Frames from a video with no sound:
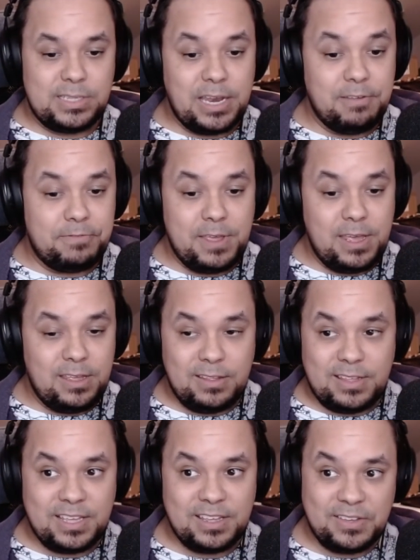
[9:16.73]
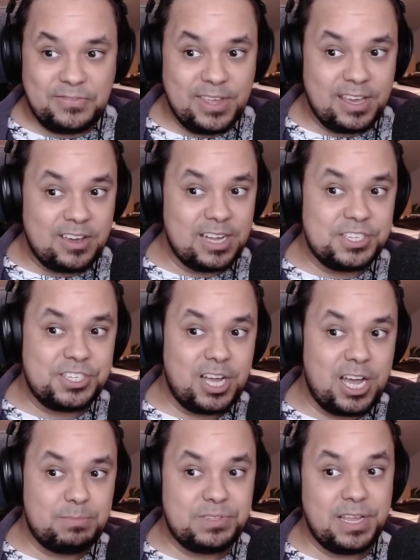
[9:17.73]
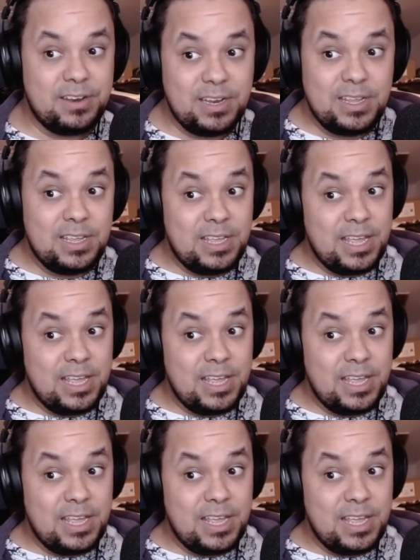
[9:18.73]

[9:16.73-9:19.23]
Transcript: And if they if they cut jobs, then